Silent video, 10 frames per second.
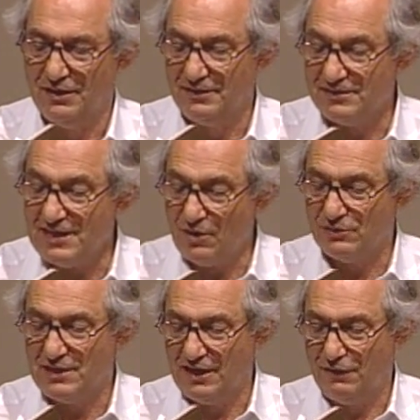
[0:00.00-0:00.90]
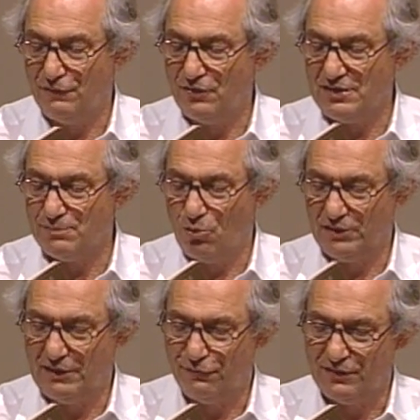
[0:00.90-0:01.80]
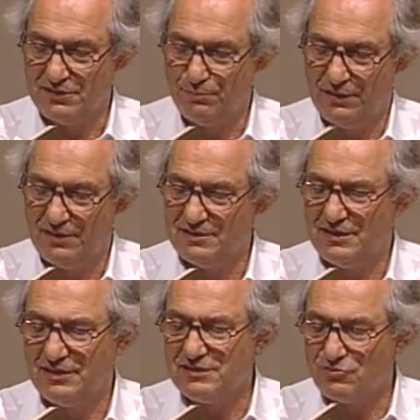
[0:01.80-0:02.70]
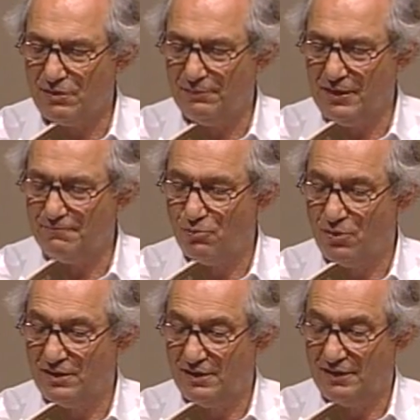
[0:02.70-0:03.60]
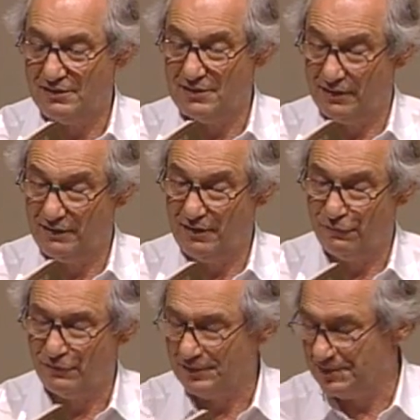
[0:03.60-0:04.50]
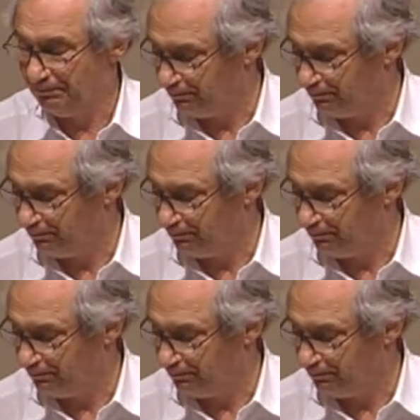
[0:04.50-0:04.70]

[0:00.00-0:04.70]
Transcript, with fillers: This sounds like a very small difference, but it is an extremely important and subtle difference.